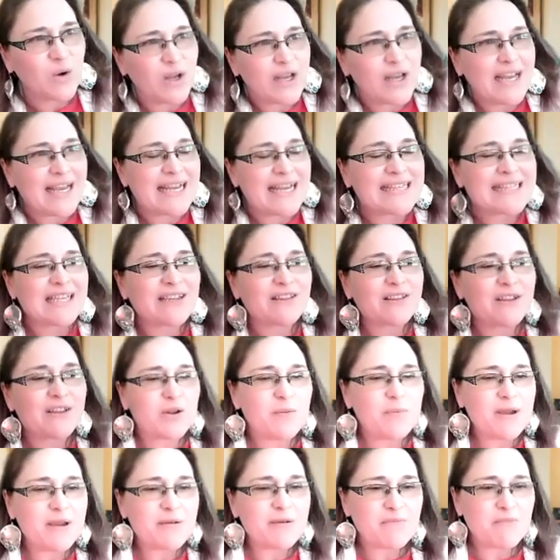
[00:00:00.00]
it's a little
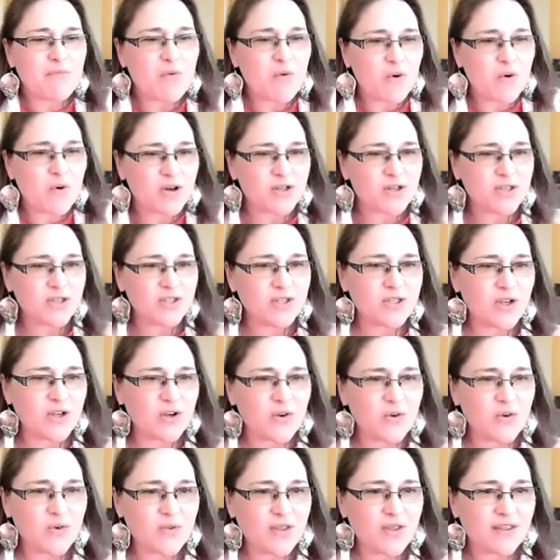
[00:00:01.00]
bit more
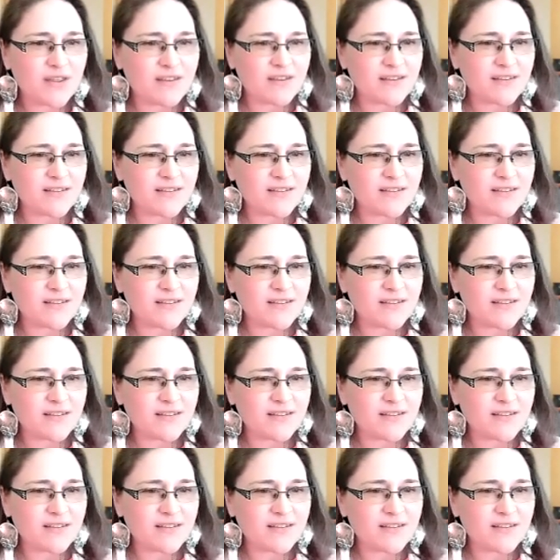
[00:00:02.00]
so